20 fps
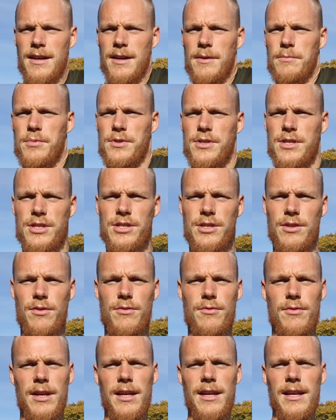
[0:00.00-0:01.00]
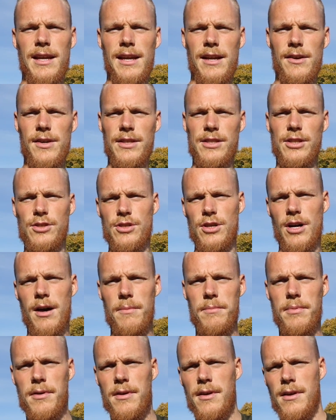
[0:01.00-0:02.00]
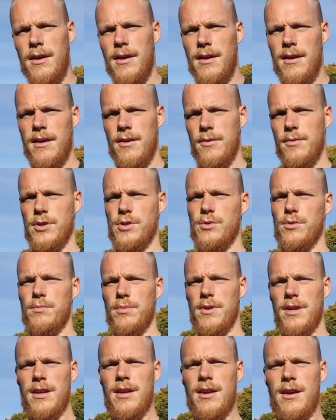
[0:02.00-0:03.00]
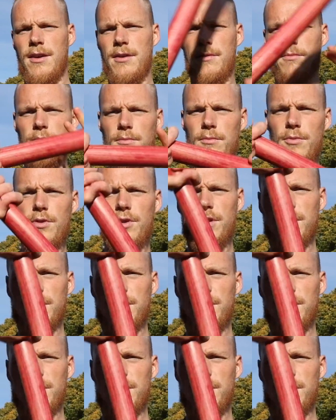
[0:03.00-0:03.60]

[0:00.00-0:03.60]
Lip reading: position 3 here at the top, which would be more